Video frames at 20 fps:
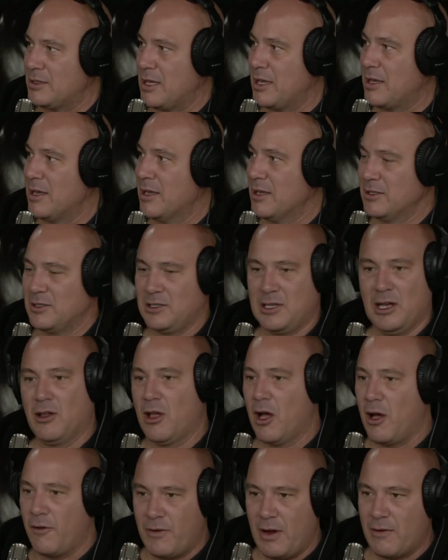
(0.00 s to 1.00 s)
They sell
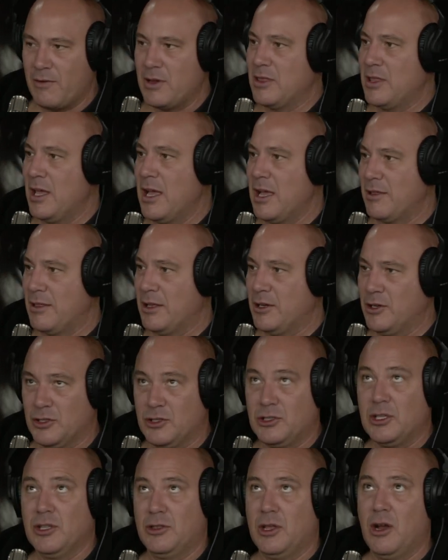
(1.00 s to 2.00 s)
off everything and they
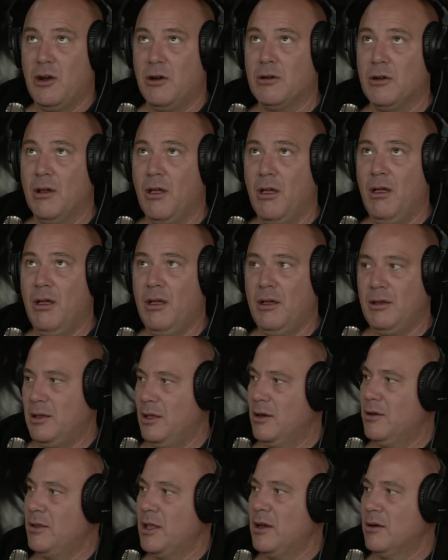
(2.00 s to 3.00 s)
just sit there and uh,
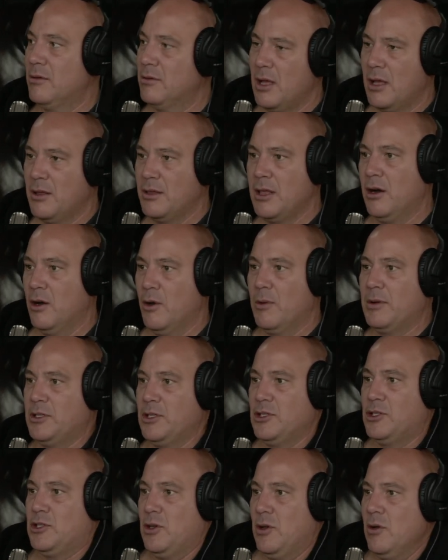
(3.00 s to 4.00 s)
you know they don't yeah. they don't know what to
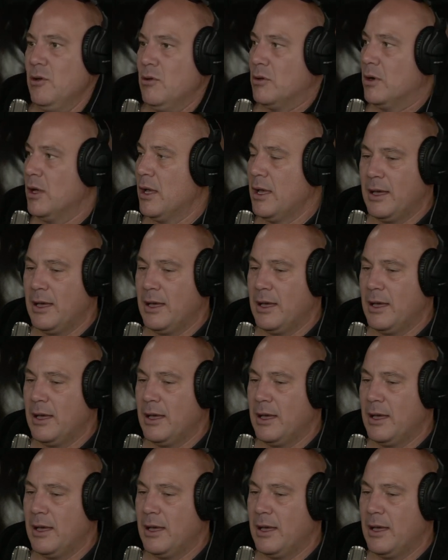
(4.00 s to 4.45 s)
do.